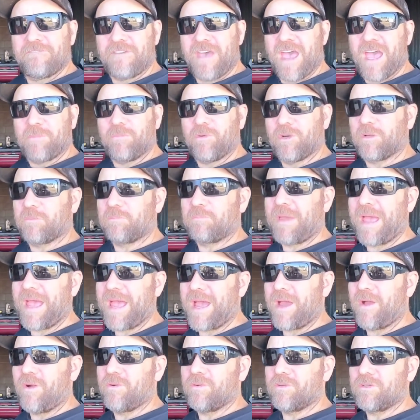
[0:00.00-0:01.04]
fabric
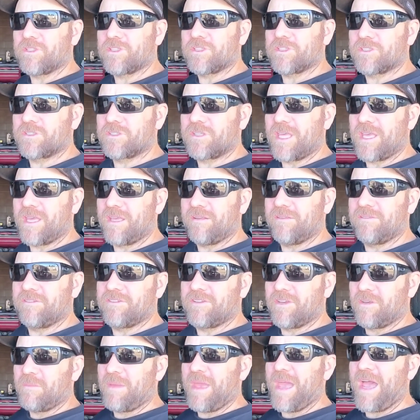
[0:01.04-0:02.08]
pouch that
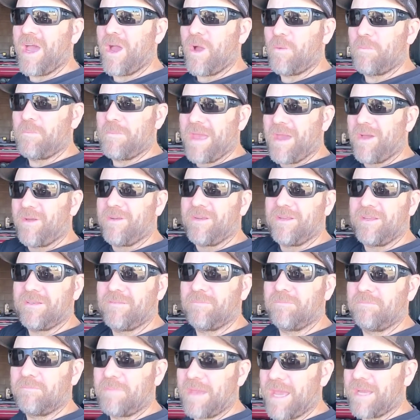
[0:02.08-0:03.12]
somehow
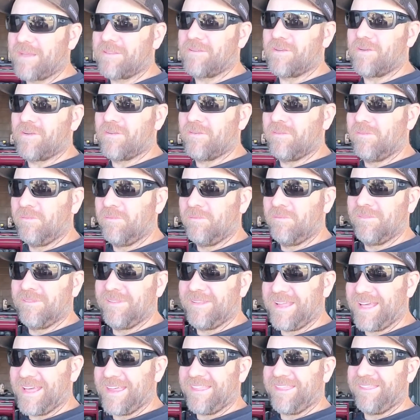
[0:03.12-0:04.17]
mounted back there
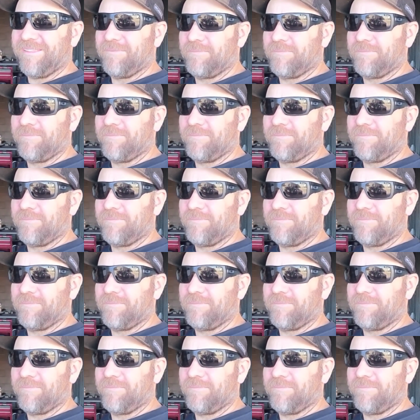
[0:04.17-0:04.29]
like